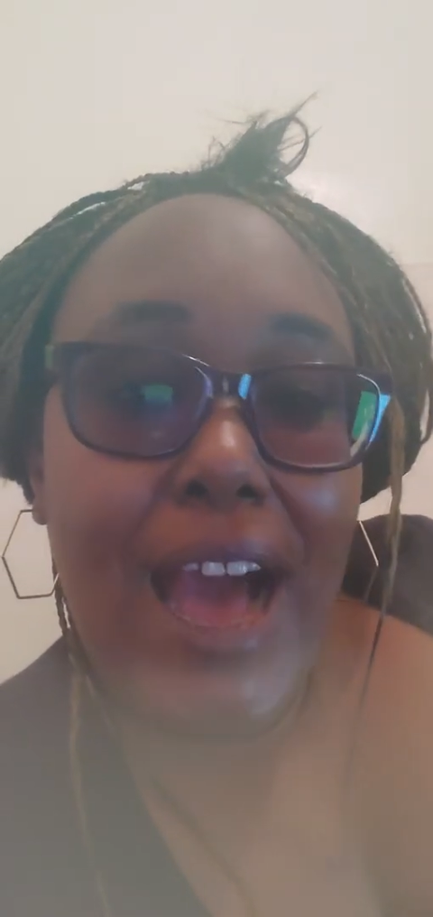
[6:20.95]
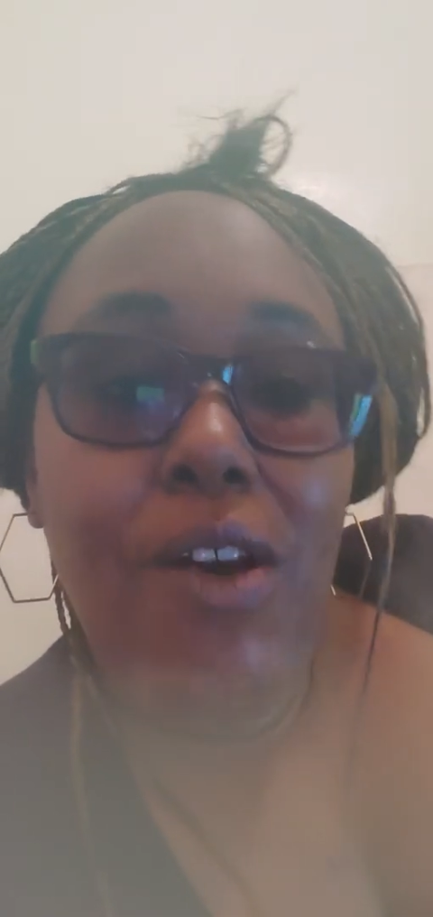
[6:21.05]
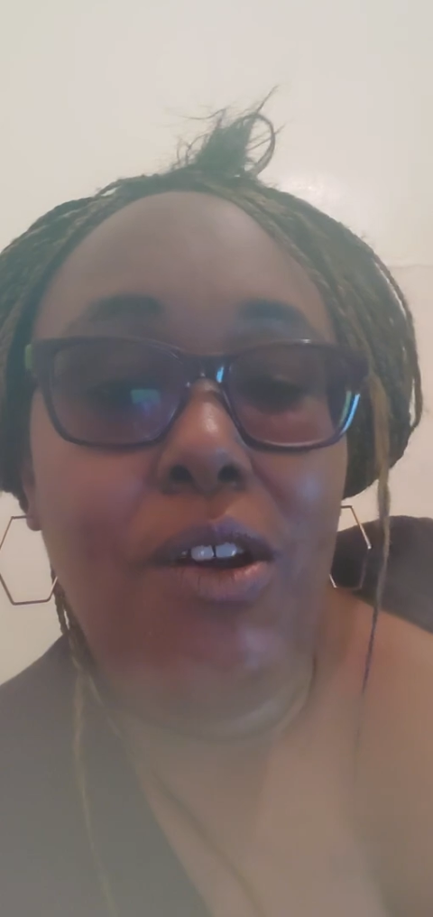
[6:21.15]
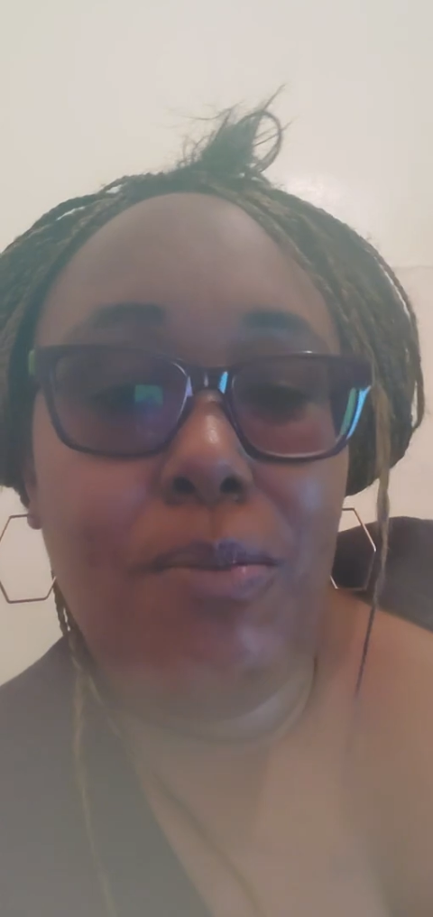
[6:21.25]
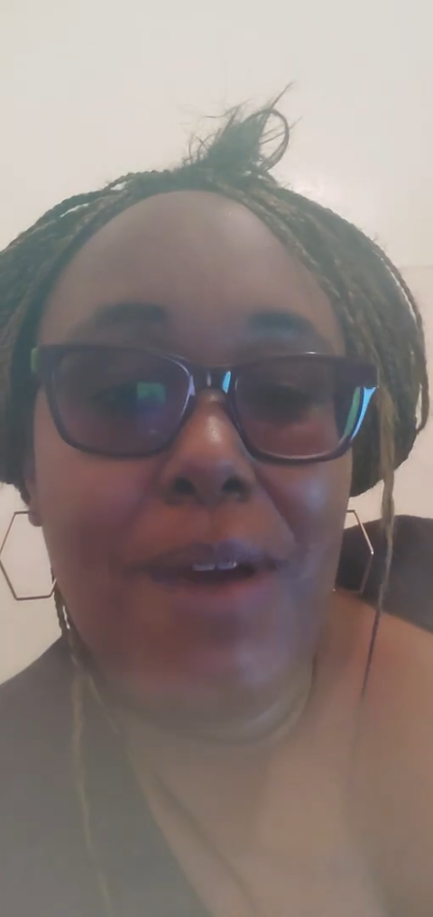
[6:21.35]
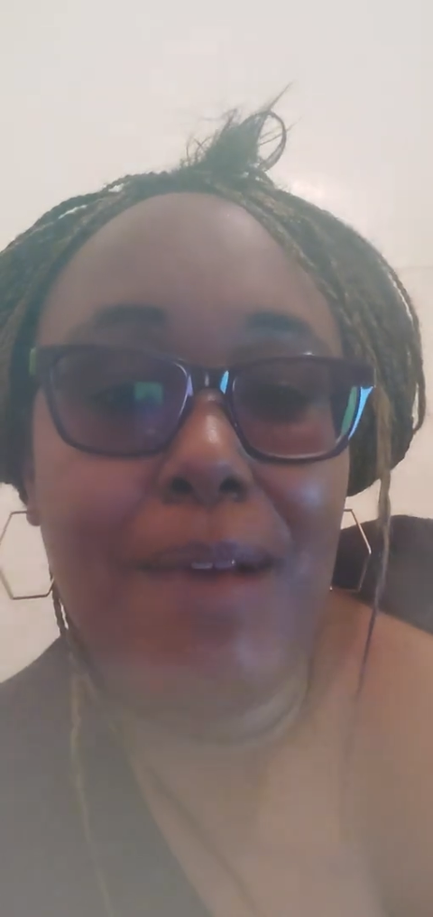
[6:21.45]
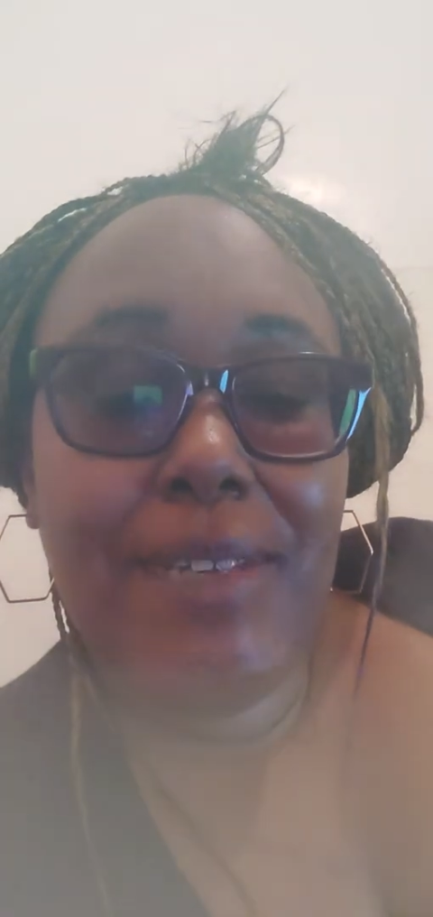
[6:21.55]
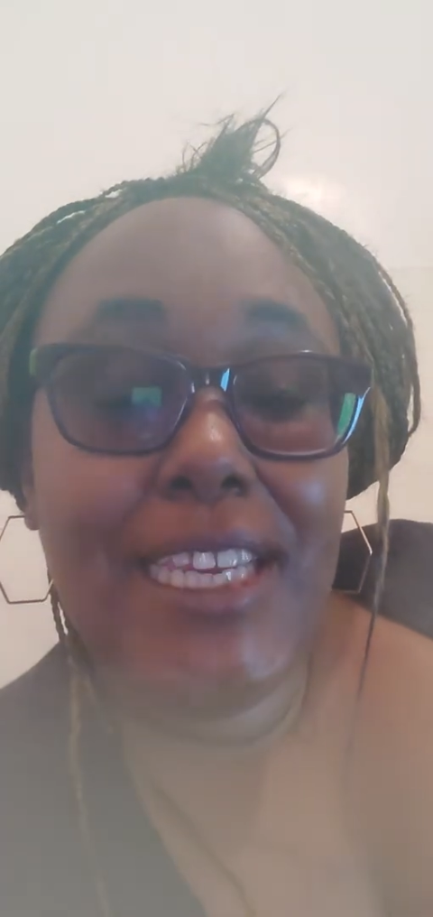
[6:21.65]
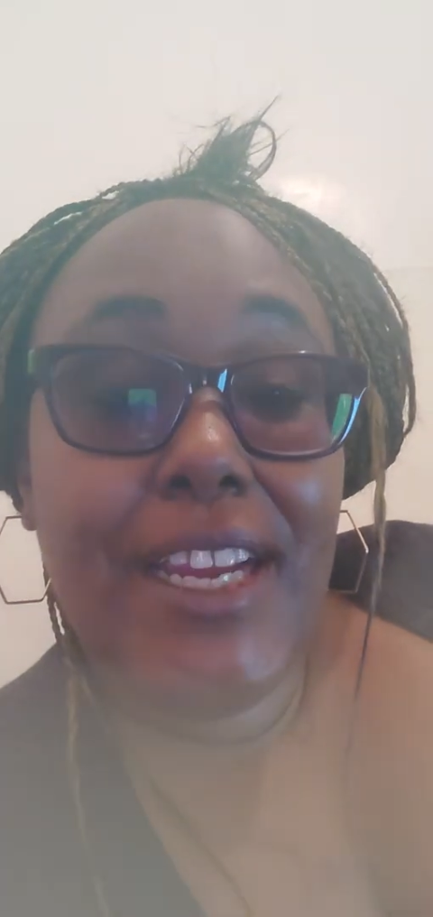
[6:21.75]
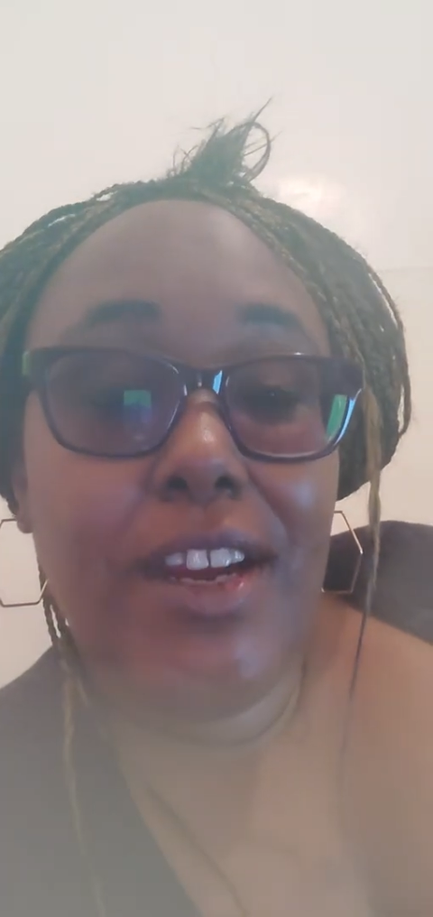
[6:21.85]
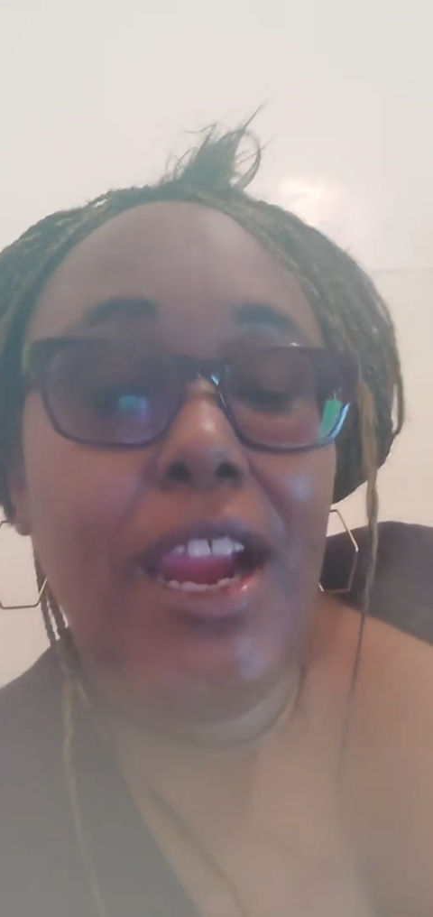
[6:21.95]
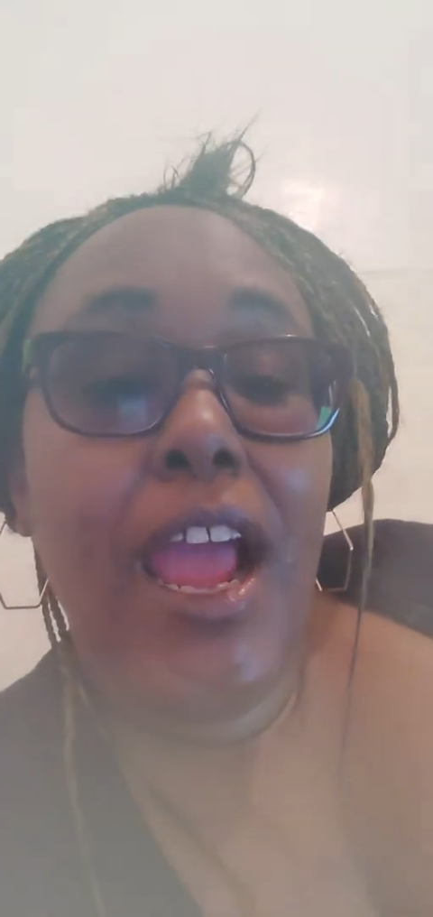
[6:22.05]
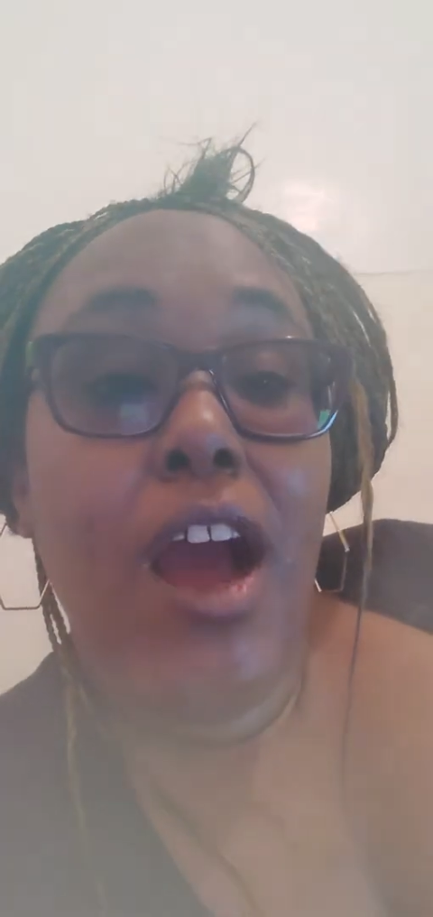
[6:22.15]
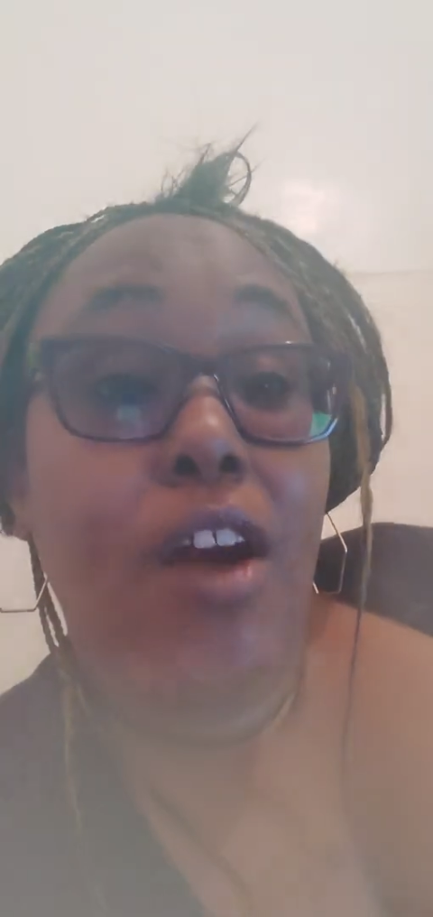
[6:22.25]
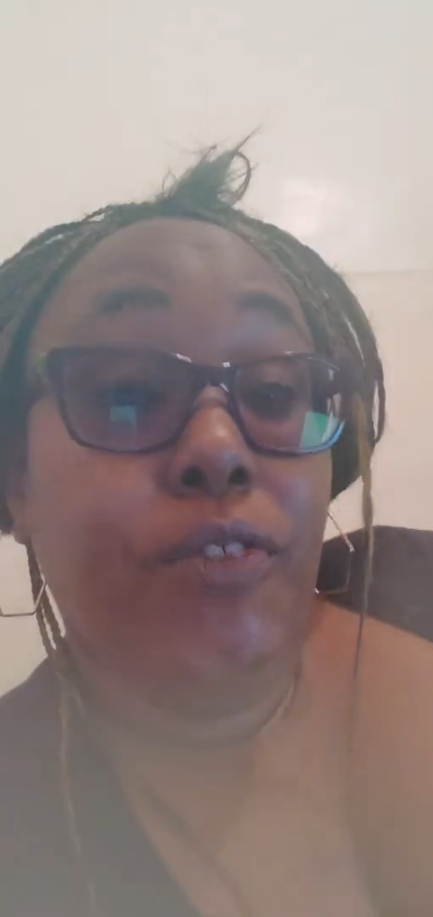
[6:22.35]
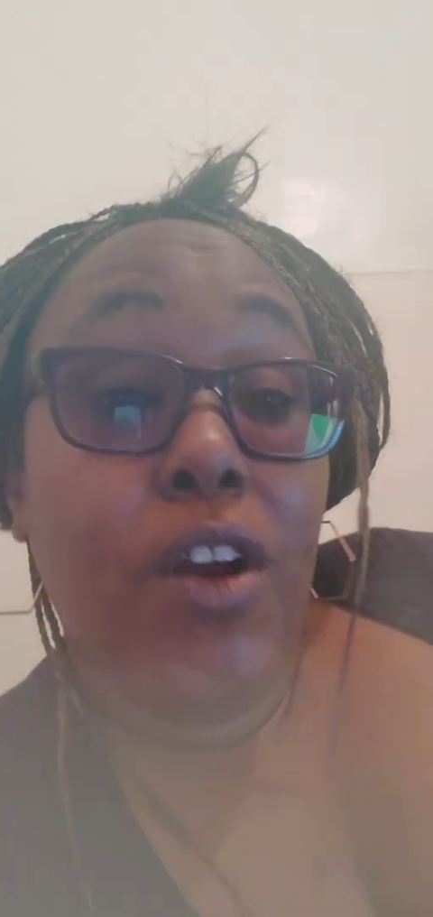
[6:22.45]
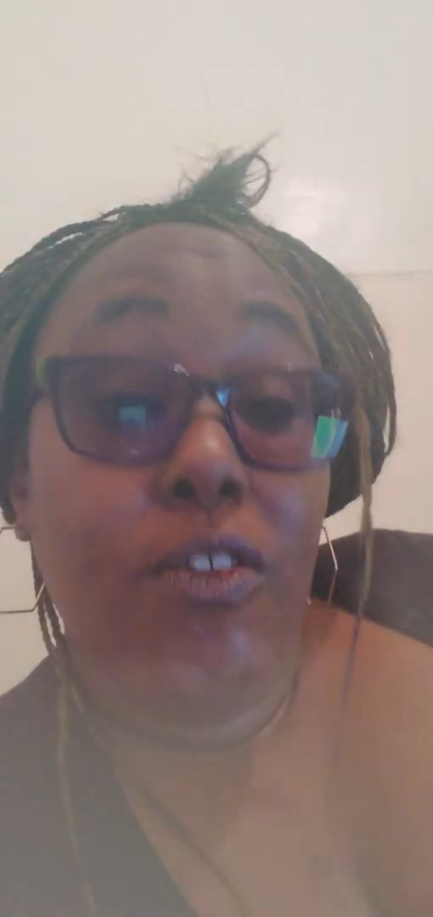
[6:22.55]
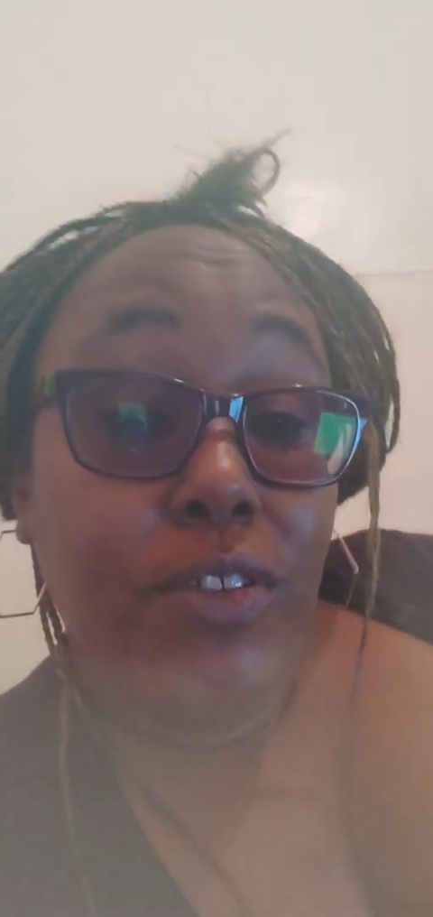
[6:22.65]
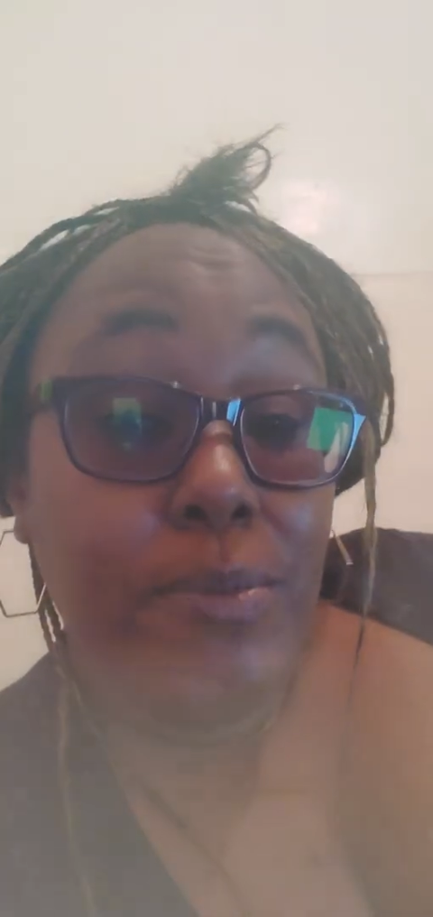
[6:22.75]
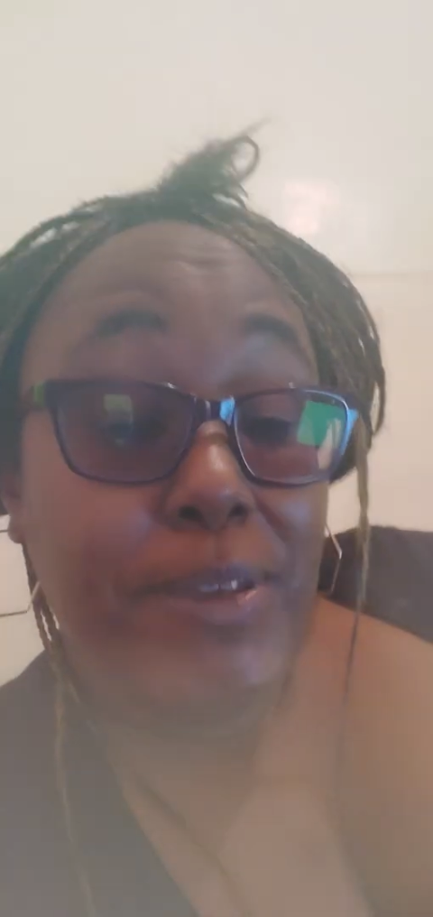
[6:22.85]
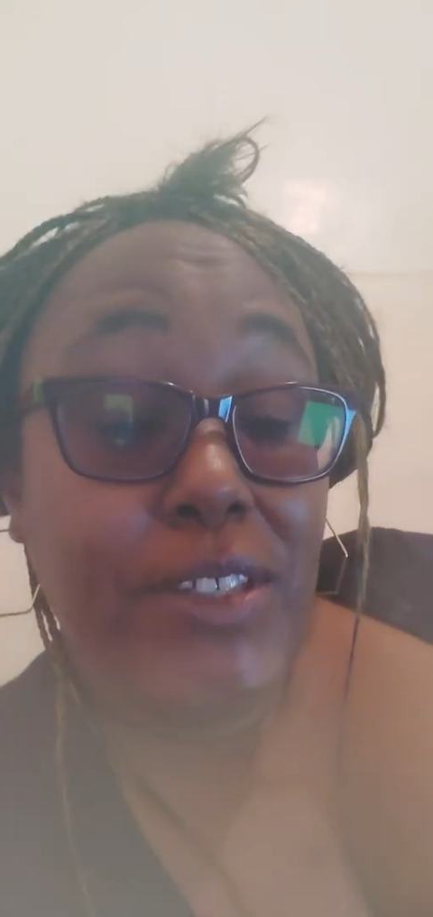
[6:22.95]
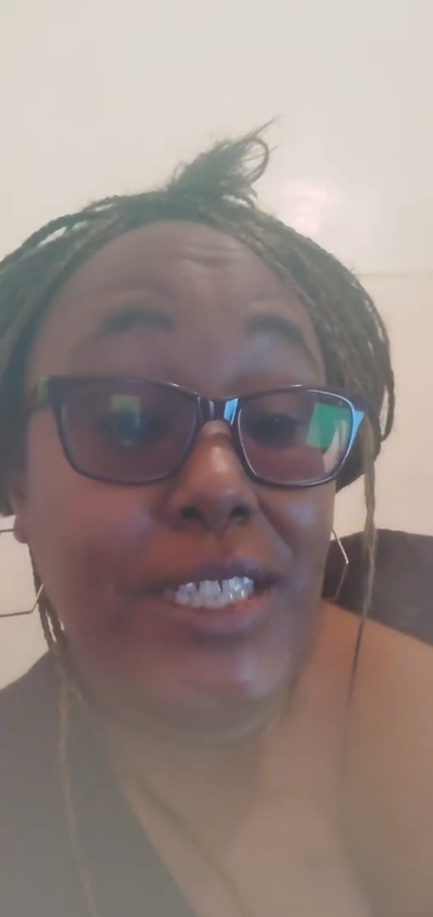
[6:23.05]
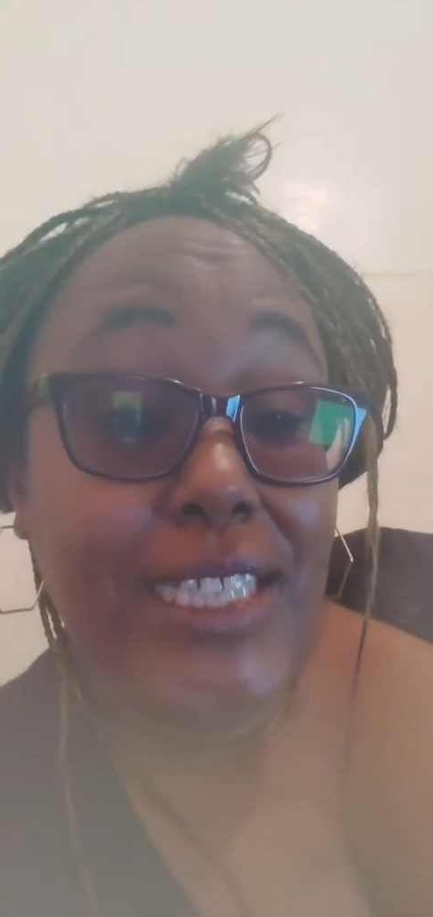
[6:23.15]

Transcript: out Obamacare for over $1 billion,